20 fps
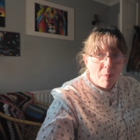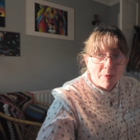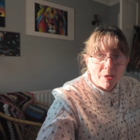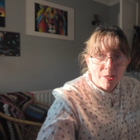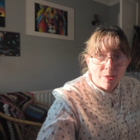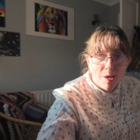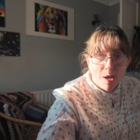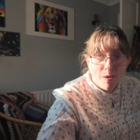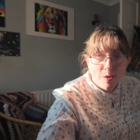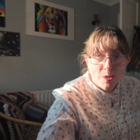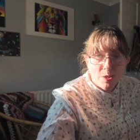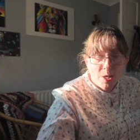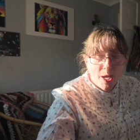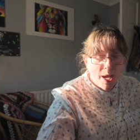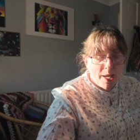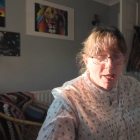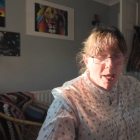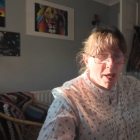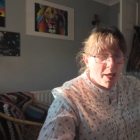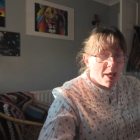my
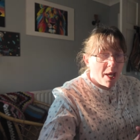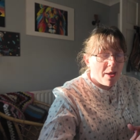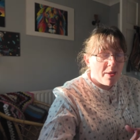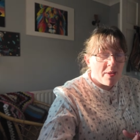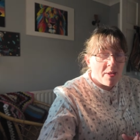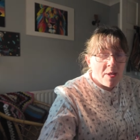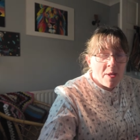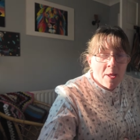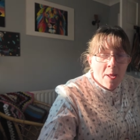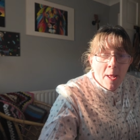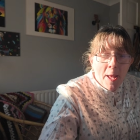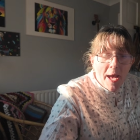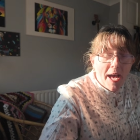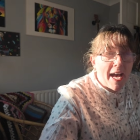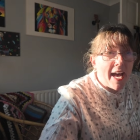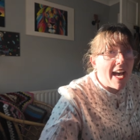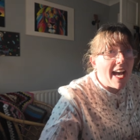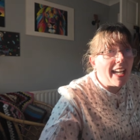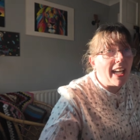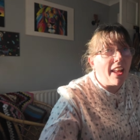crochet here.
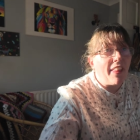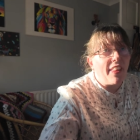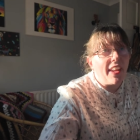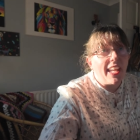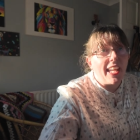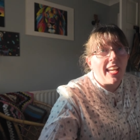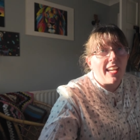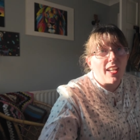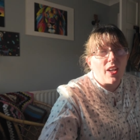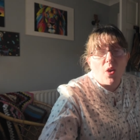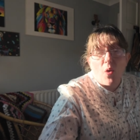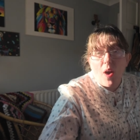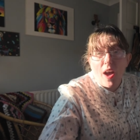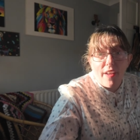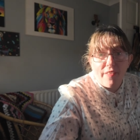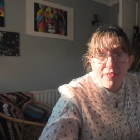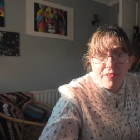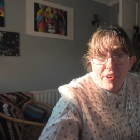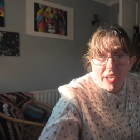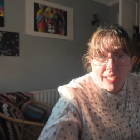And I think,
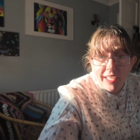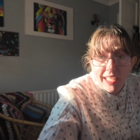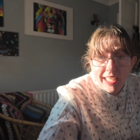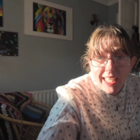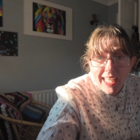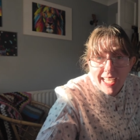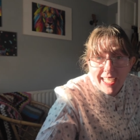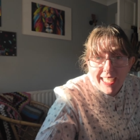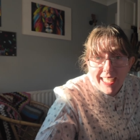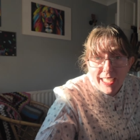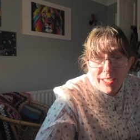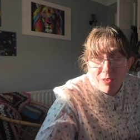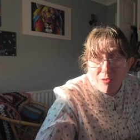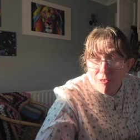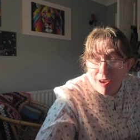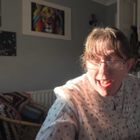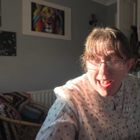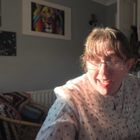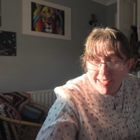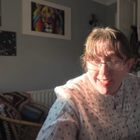quite frankly, I need a
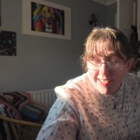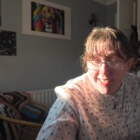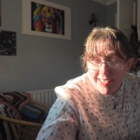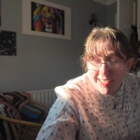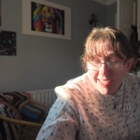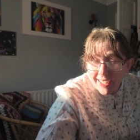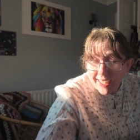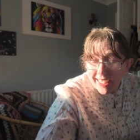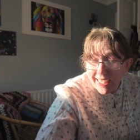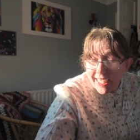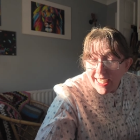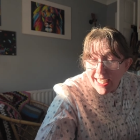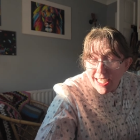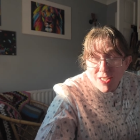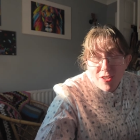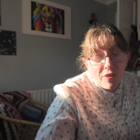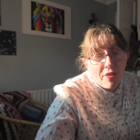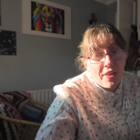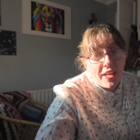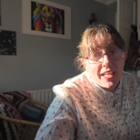rest.
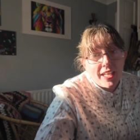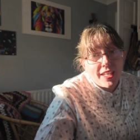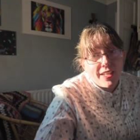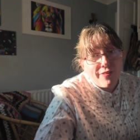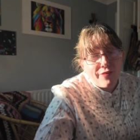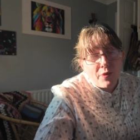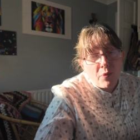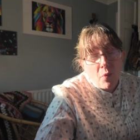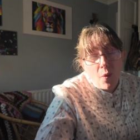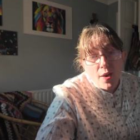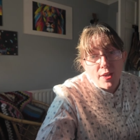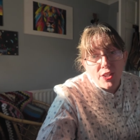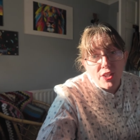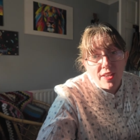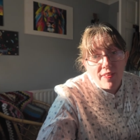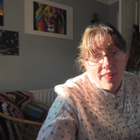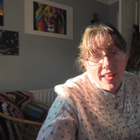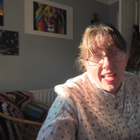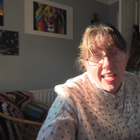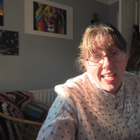So thank you for
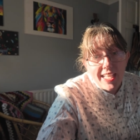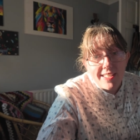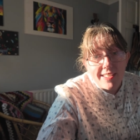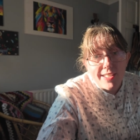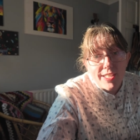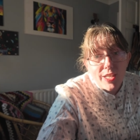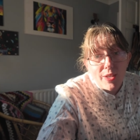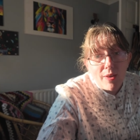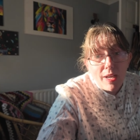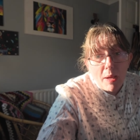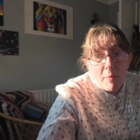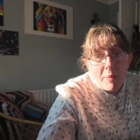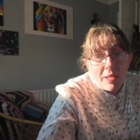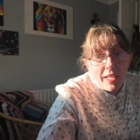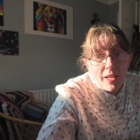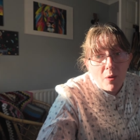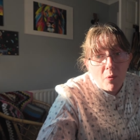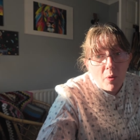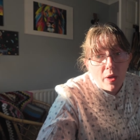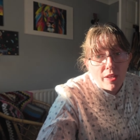watching this. Do let me
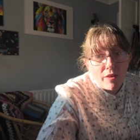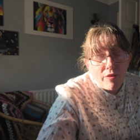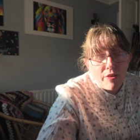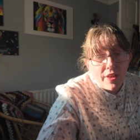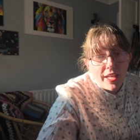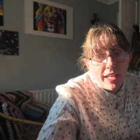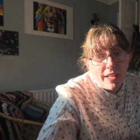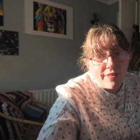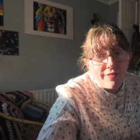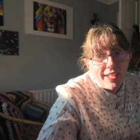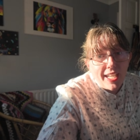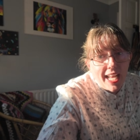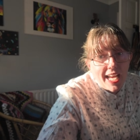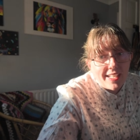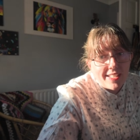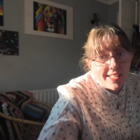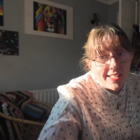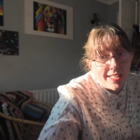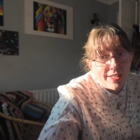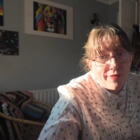know what you think of
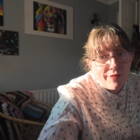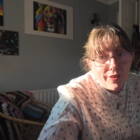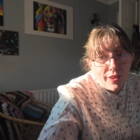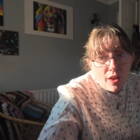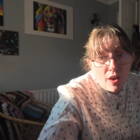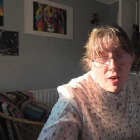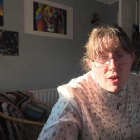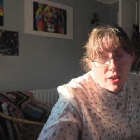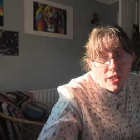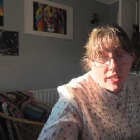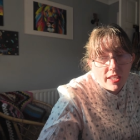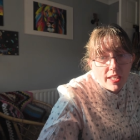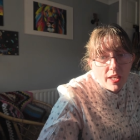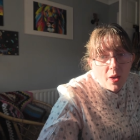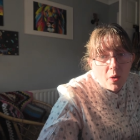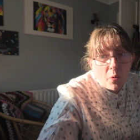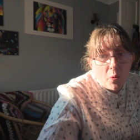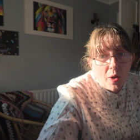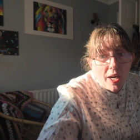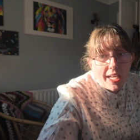last vlog,
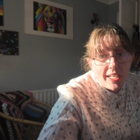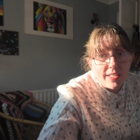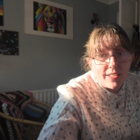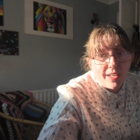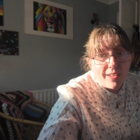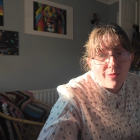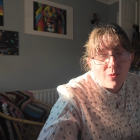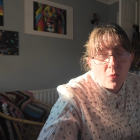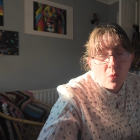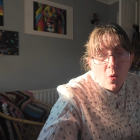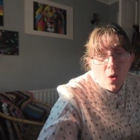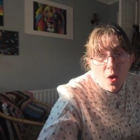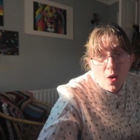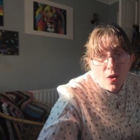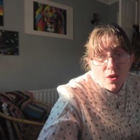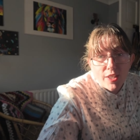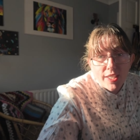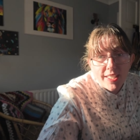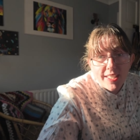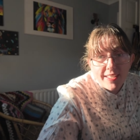where I sort of
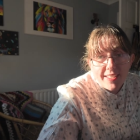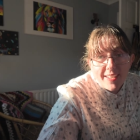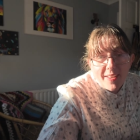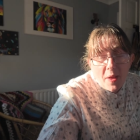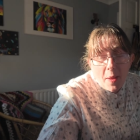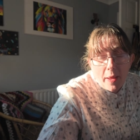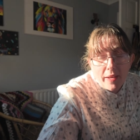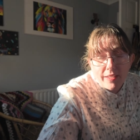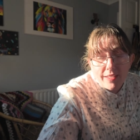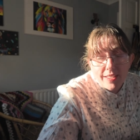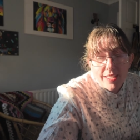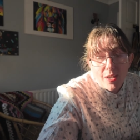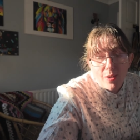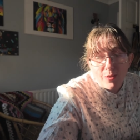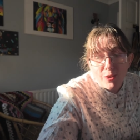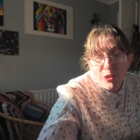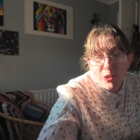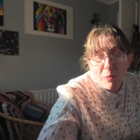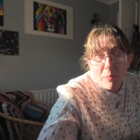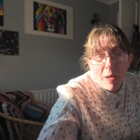walked and
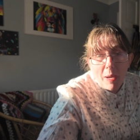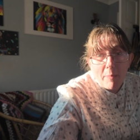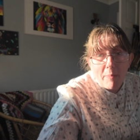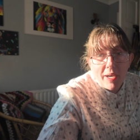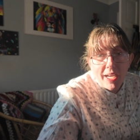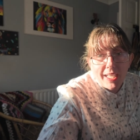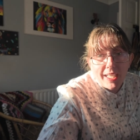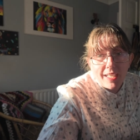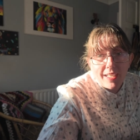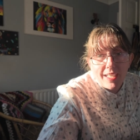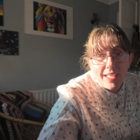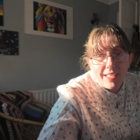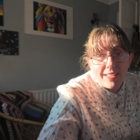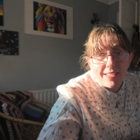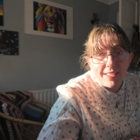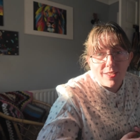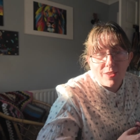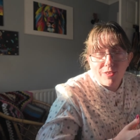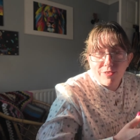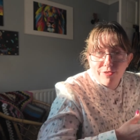told you about my
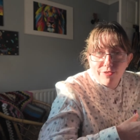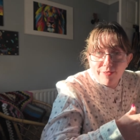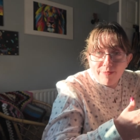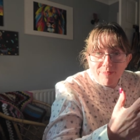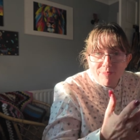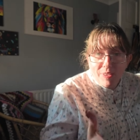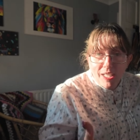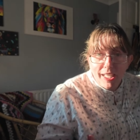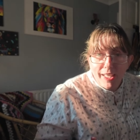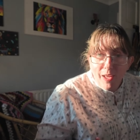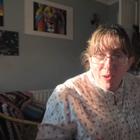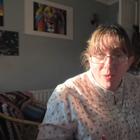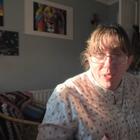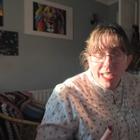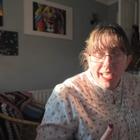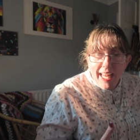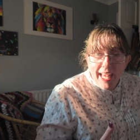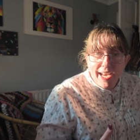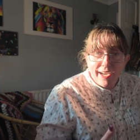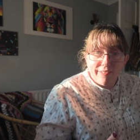sort of
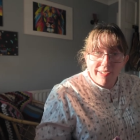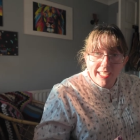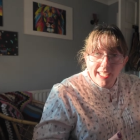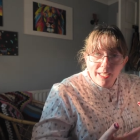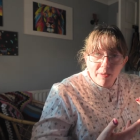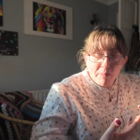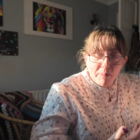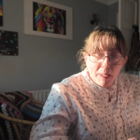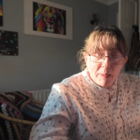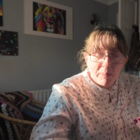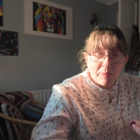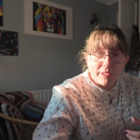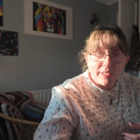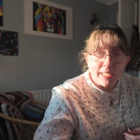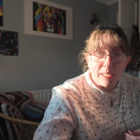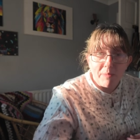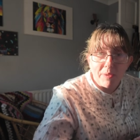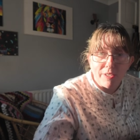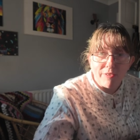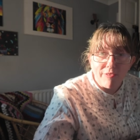local area. People
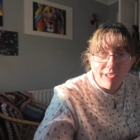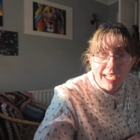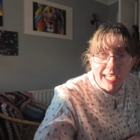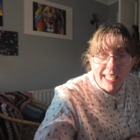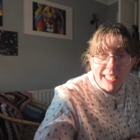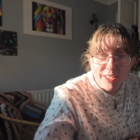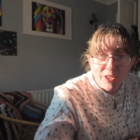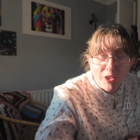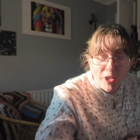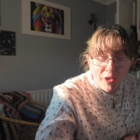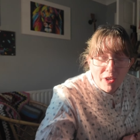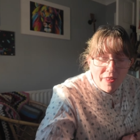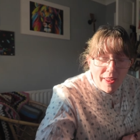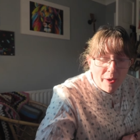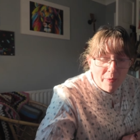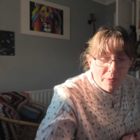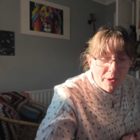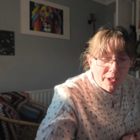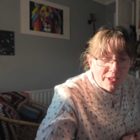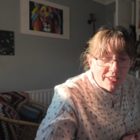seem to really enjoy
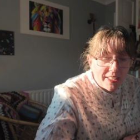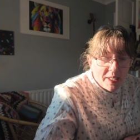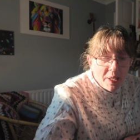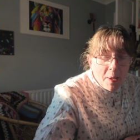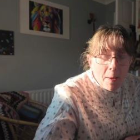that one.